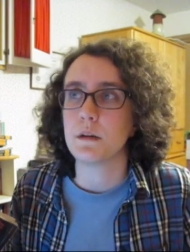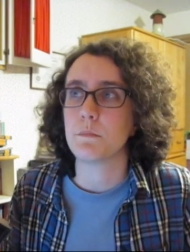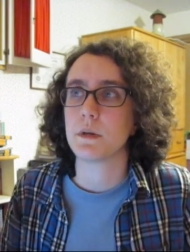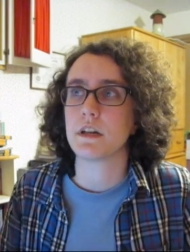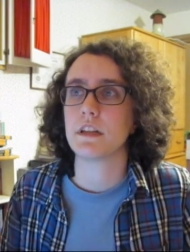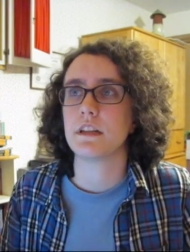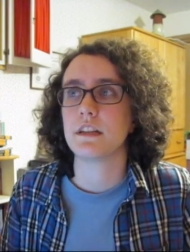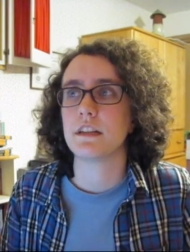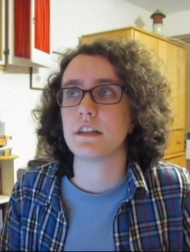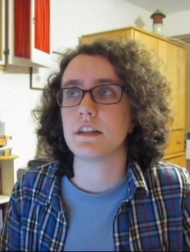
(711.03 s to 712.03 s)
But,
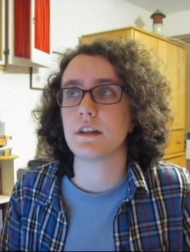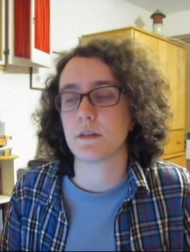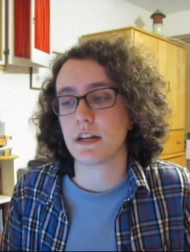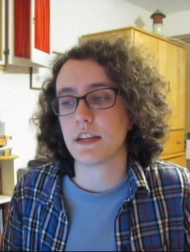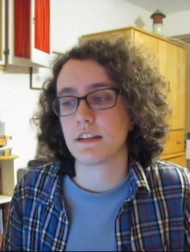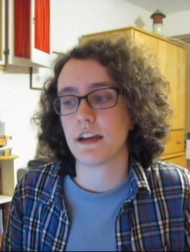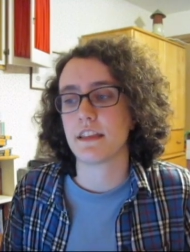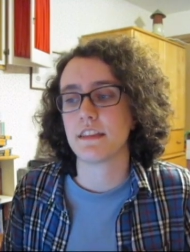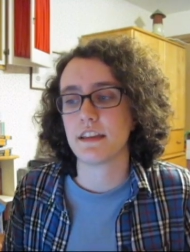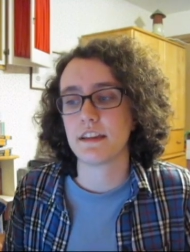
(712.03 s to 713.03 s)
okay. I
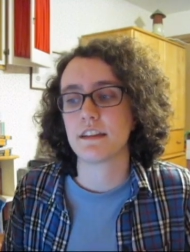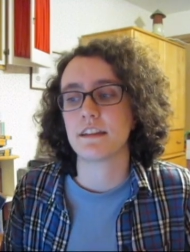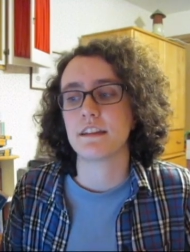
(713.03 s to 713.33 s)
think